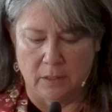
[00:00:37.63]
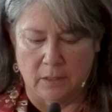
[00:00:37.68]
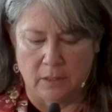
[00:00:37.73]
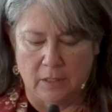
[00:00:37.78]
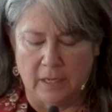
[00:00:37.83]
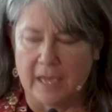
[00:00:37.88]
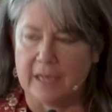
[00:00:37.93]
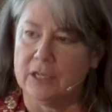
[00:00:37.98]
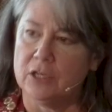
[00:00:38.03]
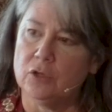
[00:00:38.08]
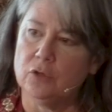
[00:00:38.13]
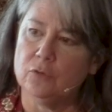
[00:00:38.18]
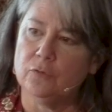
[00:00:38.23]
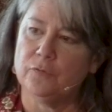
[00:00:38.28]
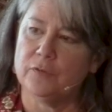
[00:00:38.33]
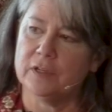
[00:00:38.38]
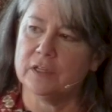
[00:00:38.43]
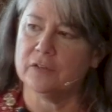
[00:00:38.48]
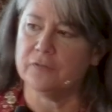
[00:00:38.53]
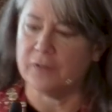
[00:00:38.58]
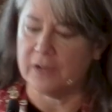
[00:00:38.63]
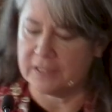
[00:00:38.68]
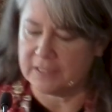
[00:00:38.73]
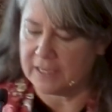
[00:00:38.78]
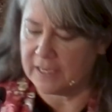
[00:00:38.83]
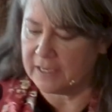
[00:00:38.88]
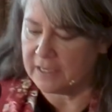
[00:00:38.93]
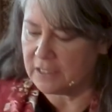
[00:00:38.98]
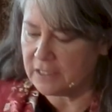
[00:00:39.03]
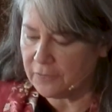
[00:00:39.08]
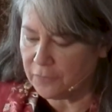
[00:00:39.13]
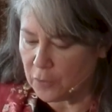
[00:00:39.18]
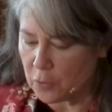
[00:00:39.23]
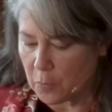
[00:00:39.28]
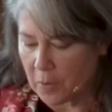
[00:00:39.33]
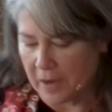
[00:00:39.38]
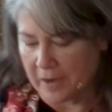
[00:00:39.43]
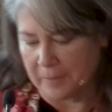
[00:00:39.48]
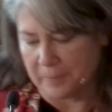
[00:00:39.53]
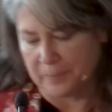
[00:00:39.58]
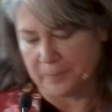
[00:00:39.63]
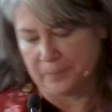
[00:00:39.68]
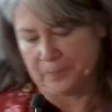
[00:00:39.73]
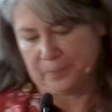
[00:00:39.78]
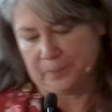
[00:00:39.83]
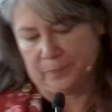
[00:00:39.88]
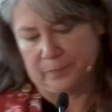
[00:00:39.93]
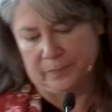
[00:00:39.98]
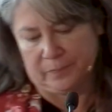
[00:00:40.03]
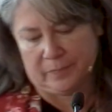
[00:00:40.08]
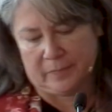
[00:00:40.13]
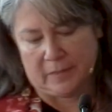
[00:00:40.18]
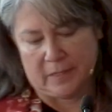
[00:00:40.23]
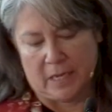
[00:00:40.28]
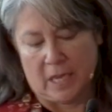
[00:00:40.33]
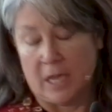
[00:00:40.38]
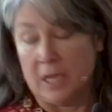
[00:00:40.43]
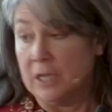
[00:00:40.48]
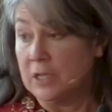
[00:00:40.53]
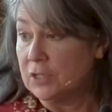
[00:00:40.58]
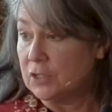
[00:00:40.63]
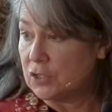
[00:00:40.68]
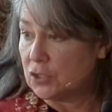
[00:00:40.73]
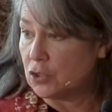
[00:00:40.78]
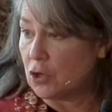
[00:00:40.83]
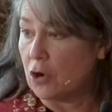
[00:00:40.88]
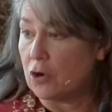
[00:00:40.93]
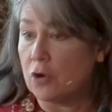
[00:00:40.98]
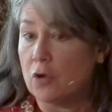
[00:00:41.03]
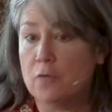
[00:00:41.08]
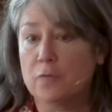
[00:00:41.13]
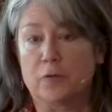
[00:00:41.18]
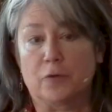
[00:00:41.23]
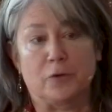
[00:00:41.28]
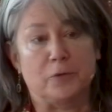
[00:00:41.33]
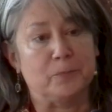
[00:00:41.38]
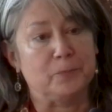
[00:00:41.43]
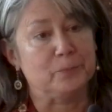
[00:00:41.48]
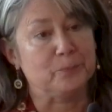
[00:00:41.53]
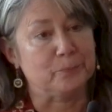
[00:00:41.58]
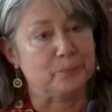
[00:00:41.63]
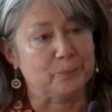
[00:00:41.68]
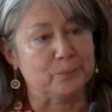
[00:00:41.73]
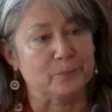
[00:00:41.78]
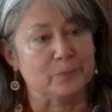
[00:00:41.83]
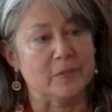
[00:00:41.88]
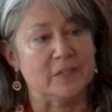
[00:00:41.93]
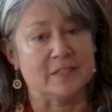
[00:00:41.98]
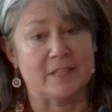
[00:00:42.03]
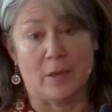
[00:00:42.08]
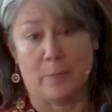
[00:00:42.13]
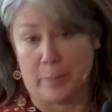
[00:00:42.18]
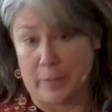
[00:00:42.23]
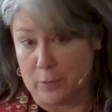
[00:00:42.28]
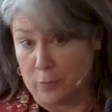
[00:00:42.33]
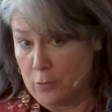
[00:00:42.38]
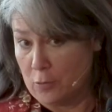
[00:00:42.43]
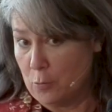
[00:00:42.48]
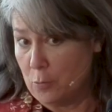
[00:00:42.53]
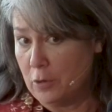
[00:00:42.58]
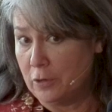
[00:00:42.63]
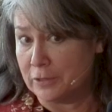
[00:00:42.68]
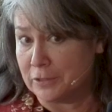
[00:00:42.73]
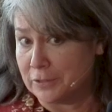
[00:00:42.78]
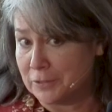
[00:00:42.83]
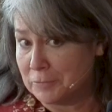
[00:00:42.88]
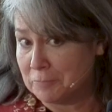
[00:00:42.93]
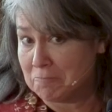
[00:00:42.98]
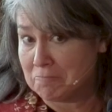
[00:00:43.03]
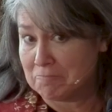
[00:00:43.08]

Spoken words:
How do you feel if I say it a different way? Start over. Is that better or worse?